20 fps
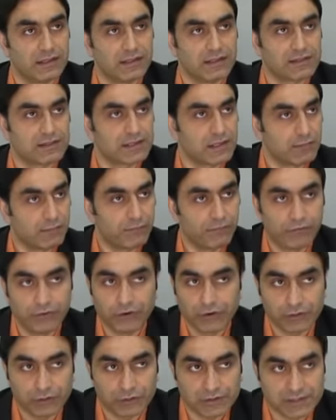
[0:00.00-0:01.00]
some
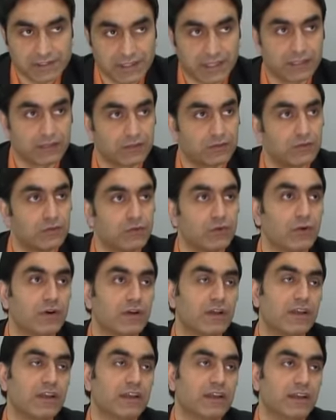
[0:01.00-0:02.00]
works and do,
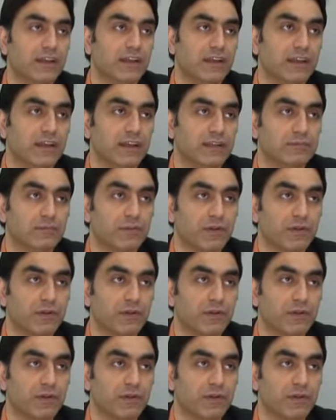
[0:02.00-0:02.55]
and